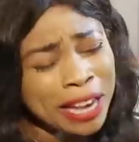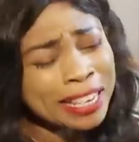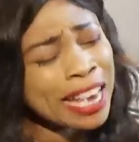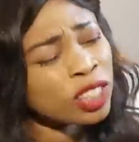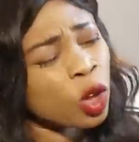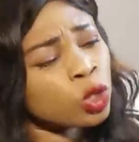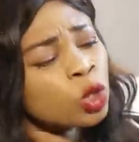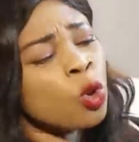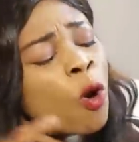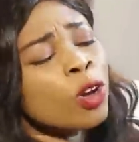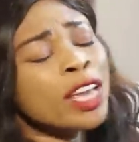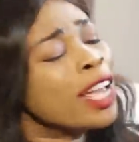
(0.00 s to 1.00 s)
Beke
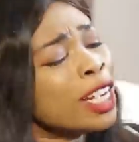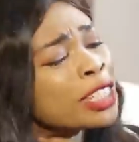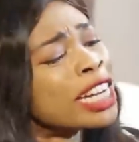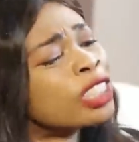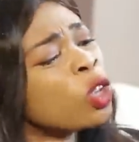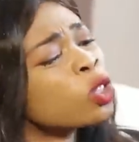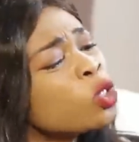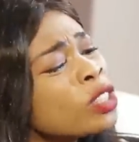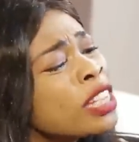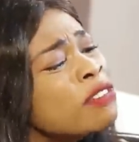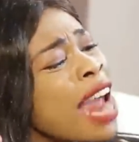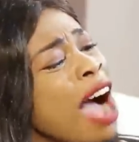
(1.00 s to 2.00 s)
does not. She does
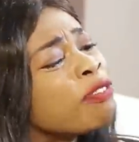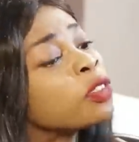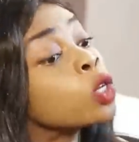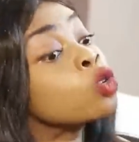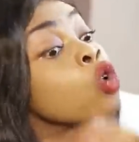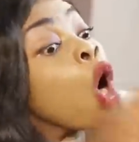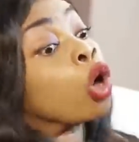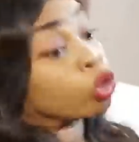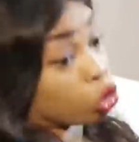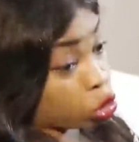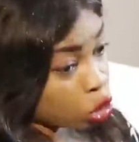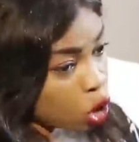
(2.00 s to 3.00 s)
not even have the
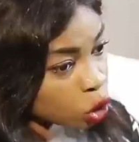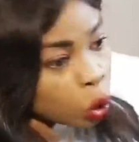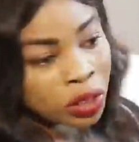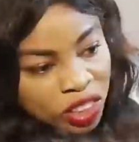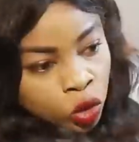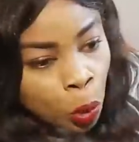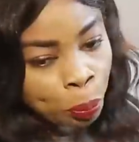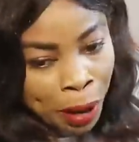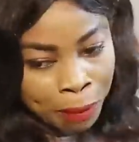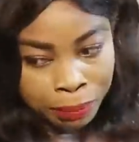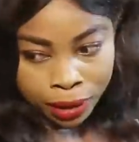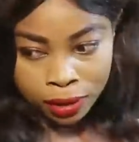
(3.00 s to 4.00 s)
guts to
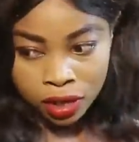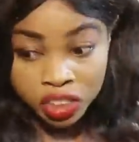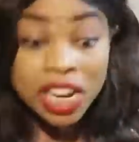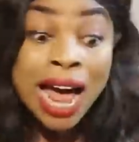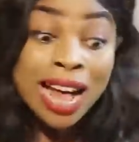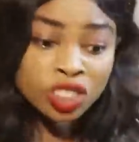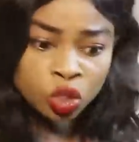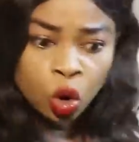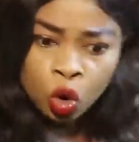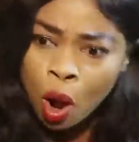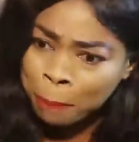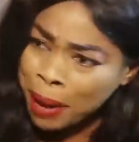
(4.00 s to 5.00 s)
disobey me. She has
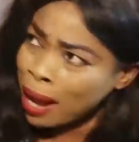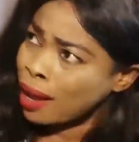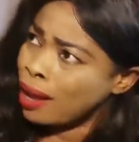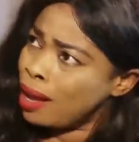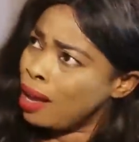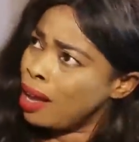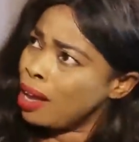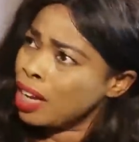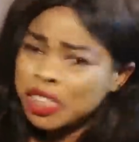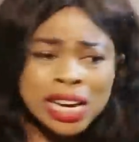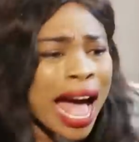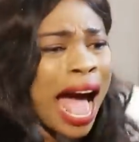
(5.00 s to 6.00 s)
to come back.
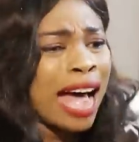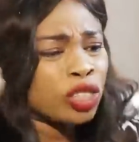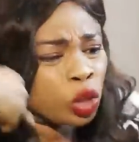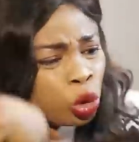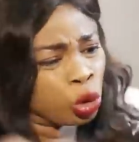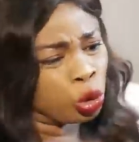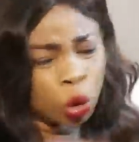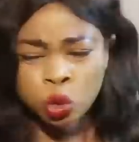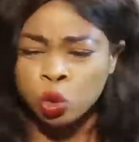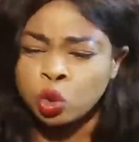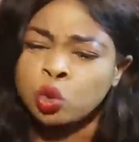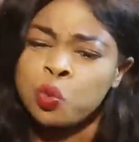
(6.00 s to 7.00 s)
She asked
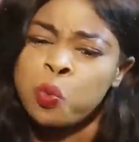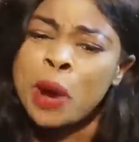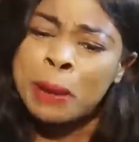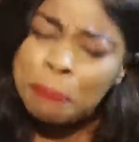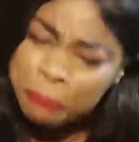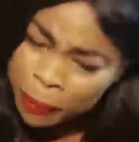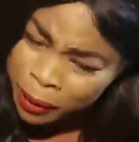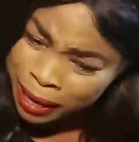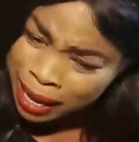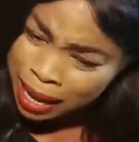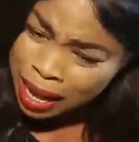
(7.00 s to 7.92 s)
you to sweep,